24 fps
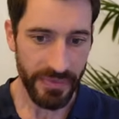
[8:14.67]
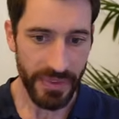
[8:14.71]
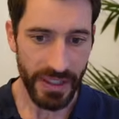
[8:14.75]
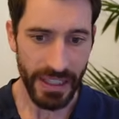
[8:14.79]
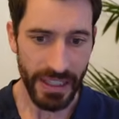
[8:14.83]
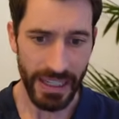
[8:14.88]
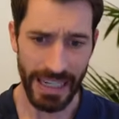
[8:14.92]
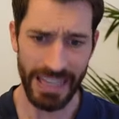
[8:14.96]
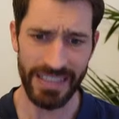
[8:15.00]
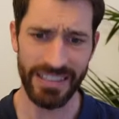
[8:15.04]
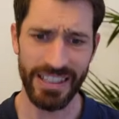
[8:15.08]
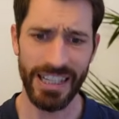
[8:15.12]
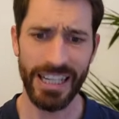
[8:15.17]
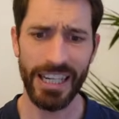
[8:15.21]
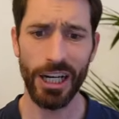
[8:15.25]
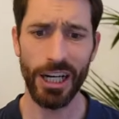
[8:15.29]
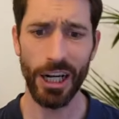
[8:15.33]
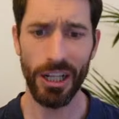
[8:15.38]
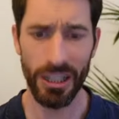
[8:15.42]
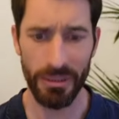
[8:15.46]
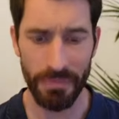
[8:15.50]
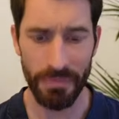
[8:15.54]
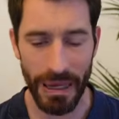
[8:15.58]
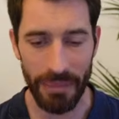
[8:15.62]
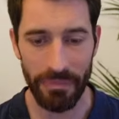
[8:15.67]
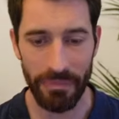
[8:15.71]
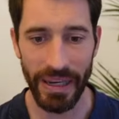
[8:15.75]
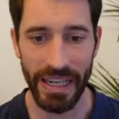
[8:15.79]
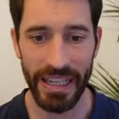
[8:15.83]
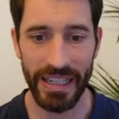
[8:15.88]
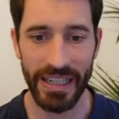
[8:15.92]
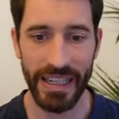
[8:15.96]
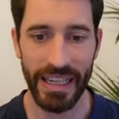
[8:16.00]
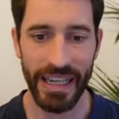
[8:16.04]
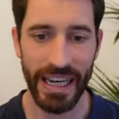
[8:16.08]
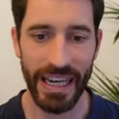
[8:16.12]
is a color map
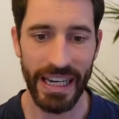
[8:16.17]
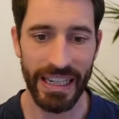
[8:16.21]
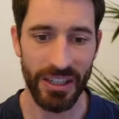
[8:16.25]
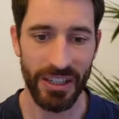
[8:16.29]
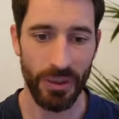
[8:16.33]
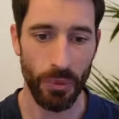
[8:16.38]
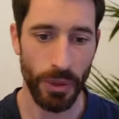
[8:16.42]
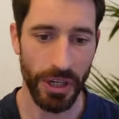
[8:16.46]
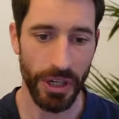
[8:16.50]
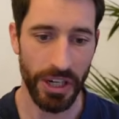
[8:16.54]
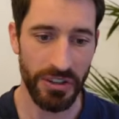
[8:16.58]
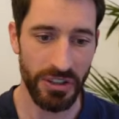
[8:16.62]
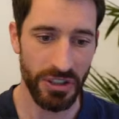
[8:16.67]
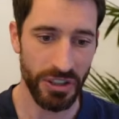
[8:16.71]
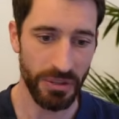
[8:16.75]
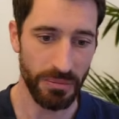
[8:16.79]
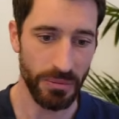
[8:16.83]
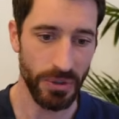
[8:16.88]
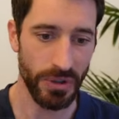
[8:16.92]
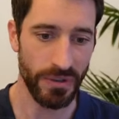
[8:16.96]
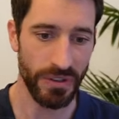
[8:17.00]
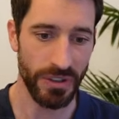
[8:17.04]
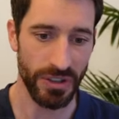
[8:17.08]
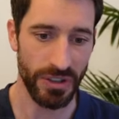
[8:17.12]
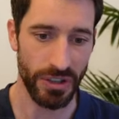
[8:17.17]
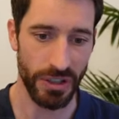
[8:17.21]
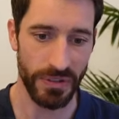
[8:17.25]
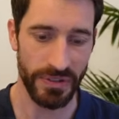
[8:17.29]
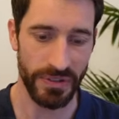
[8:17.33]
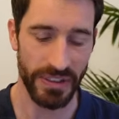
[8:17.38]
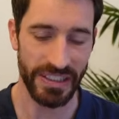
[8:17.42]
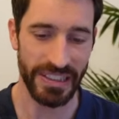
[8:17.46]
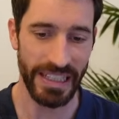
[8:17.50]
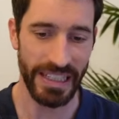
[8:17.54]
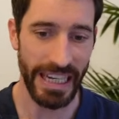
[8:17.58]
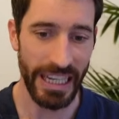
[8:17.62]
indicating where you should move the
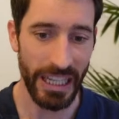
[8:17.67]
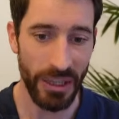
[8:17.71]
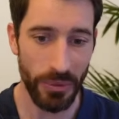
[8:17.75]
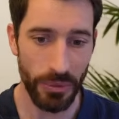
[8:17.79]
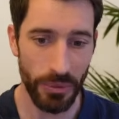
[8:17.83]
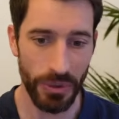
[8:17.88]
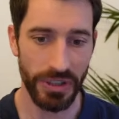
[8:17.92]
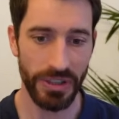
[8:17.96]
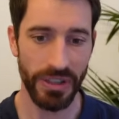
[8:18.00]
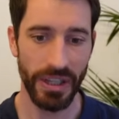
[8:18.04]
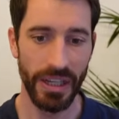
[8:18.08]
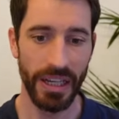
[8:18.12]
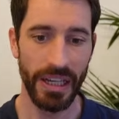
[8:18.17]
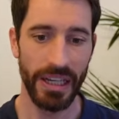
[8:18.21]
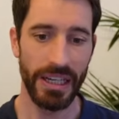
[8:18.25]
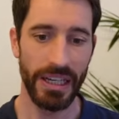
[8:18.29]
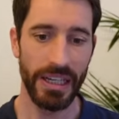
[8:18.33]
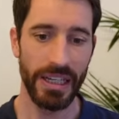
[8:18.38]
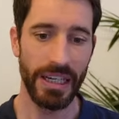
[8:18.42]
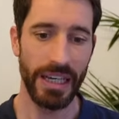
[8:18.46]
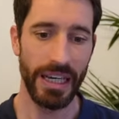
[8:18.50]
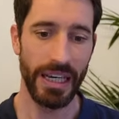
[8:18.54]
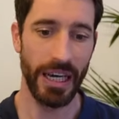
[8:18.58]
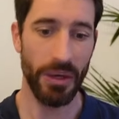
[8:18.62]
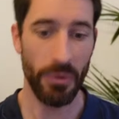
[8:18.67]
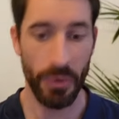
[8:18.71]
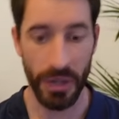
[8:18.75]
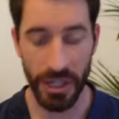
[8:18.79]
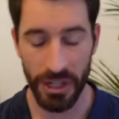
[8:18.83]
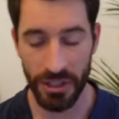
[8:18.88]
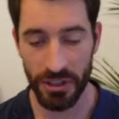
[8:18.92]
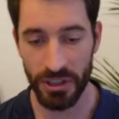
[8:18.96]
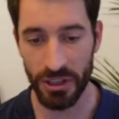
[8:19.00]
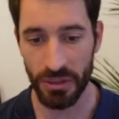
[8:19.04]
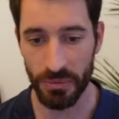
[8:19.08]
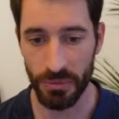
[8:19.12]
surface inward and where you
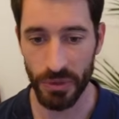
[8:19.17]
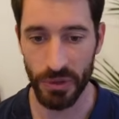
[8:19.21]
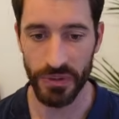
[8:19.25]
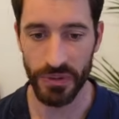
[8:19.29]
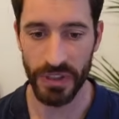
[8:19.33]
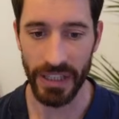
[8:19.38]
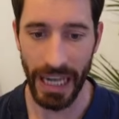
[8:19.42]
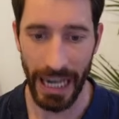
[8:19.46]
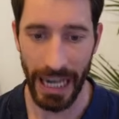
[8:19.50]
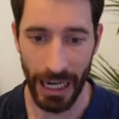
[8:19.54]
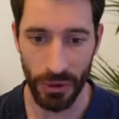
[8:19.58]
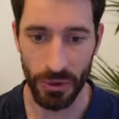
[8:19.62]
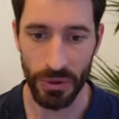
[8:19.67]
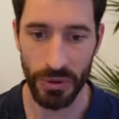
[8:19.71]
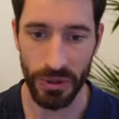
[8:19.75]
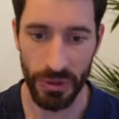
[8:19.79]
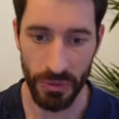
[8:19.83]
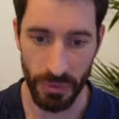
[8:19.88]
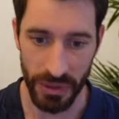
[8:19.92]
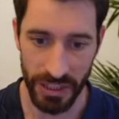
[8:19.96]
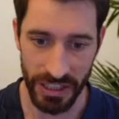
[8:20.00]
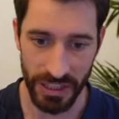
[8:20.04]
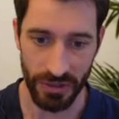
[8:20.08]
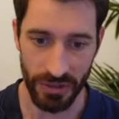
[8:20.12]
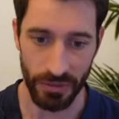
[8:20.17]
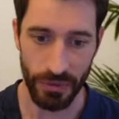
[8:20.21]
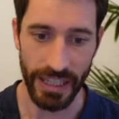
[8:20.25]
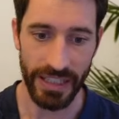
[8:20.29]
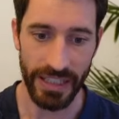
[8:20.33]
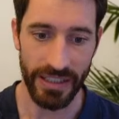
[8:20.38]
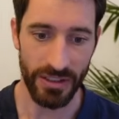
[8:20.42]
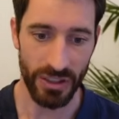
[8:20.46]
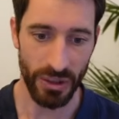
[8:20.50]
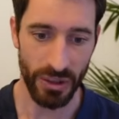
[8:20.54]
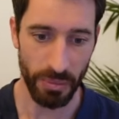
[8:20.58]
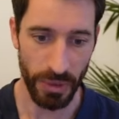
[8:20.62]
should move it outward, which is red.
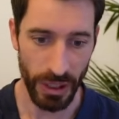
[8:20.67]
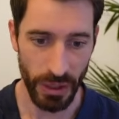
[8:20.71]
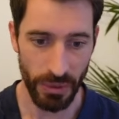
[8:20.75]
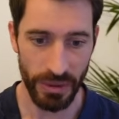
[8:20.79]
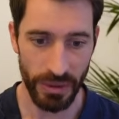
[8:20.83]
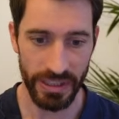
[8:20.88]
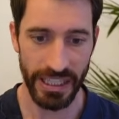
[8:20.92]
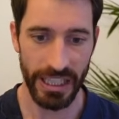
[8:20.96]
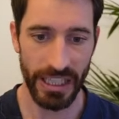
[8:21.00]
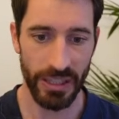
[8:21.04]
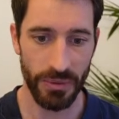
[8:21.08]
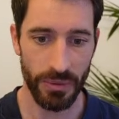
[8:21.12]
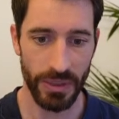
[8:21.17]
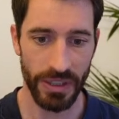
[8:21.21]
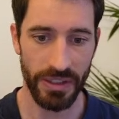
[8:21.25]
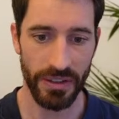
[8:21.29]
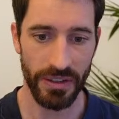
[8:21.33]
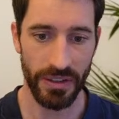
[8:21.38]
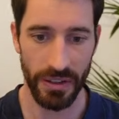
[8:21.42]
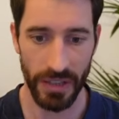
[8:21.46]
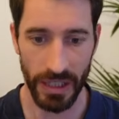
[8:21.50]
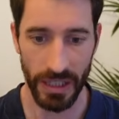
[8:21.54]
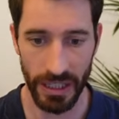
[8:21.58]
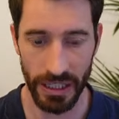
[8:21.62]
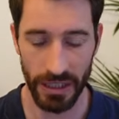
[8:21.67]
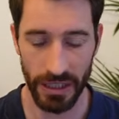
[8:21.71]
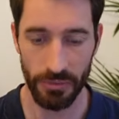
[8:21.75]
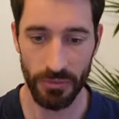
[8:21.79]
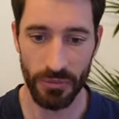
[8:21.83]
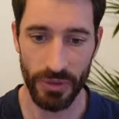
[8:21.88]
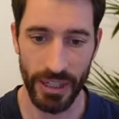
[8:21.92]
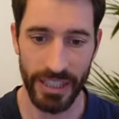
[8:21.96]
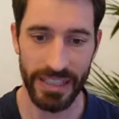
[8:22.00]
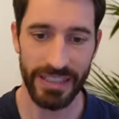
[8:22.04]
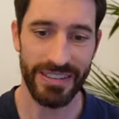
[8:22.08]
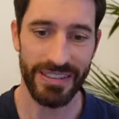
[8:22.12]
So blue is inward,
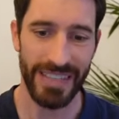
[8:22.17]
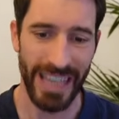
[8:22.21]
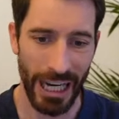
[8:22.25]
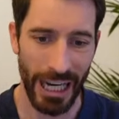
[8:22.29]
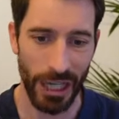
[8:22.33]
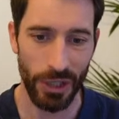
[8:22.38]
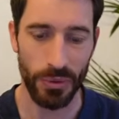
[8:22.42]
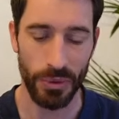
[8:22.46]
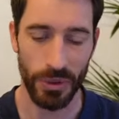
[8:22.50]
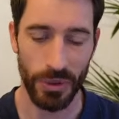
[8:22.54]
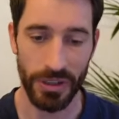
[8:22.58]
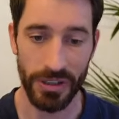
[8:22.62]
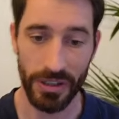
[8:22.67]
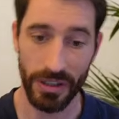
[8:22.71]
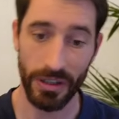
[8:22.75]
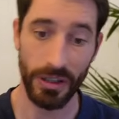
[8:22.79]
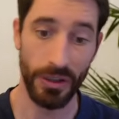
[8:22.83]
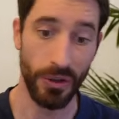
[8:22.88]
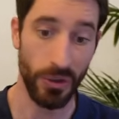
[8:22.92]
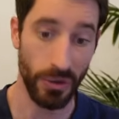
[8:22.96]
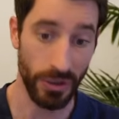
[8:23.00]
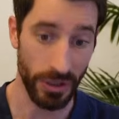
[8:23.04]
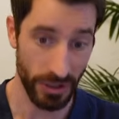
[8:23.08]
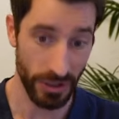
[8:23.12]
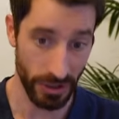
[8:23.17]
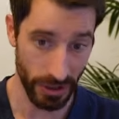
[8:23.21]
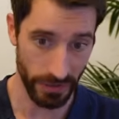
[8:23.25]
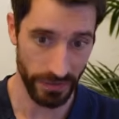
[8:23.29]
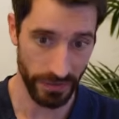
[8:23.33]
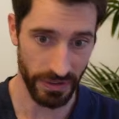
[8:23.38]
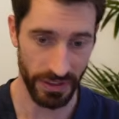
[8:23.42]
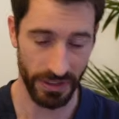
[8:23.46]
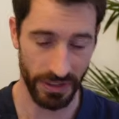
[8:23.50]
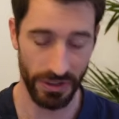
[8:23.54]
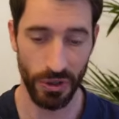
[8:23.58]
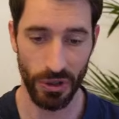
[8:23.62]
red is outward along the
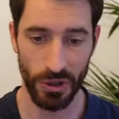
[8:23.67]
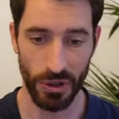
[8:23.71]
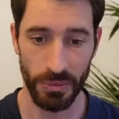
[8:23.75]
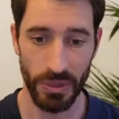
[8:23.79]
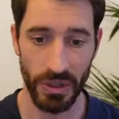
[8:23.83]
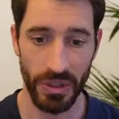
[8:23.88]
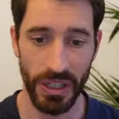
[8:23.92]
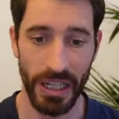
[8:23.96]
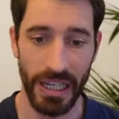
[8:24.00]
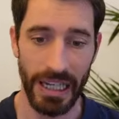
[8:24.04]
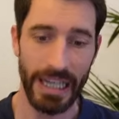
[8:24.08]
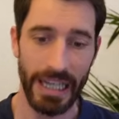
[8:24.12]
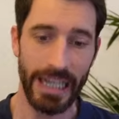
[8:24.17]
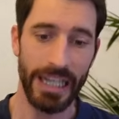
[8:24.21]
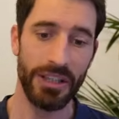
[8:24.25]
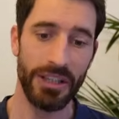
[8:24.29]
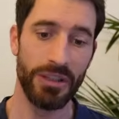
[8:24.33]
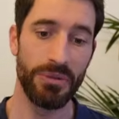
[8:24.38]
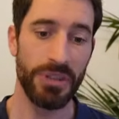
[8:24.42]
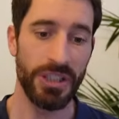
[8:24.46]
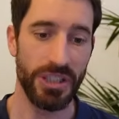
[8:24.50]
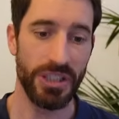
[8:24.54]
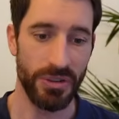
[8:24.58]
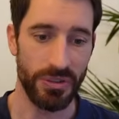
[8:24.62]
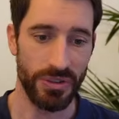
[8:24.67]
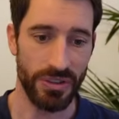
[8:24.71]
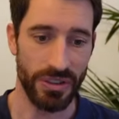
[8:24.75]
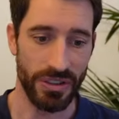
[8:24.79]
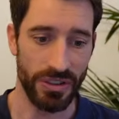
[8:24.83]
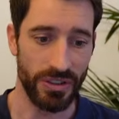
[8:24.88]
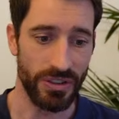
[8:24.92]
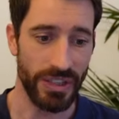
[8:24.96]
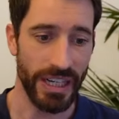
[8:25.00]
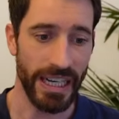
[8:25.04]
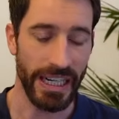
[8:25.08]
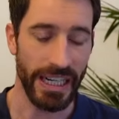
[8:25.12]
surface normal to reduce the
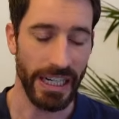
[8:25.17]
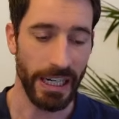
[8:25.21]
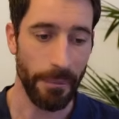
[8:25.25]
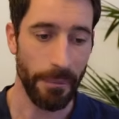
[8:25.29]
drag.